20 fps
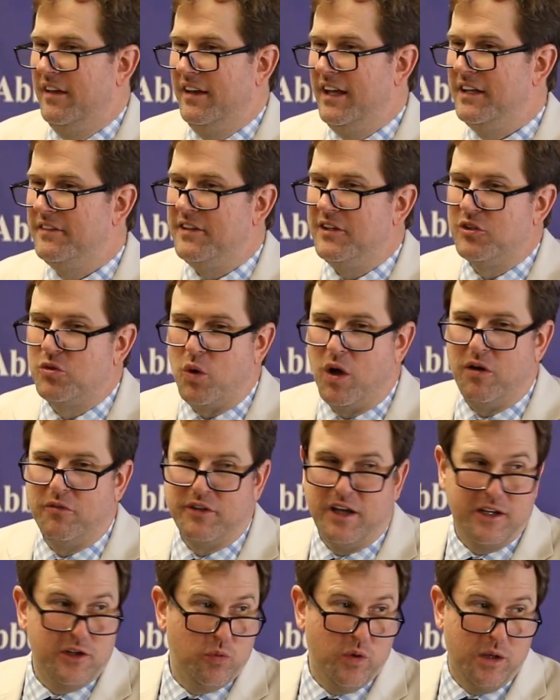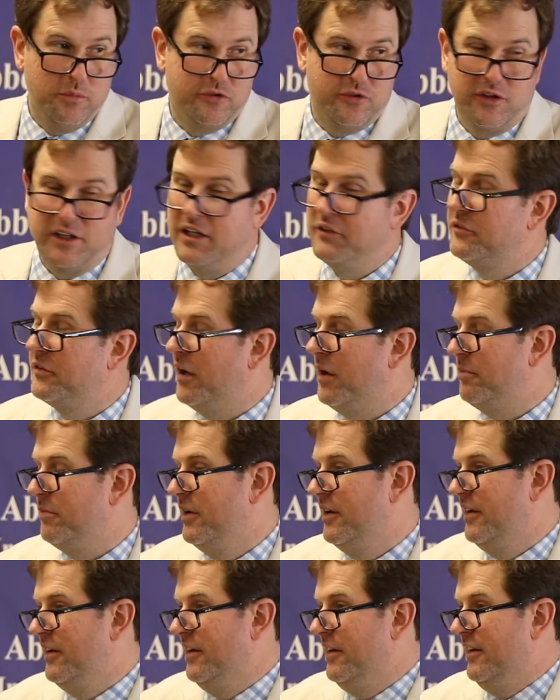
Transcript: In 1812, Daniel Webster gets up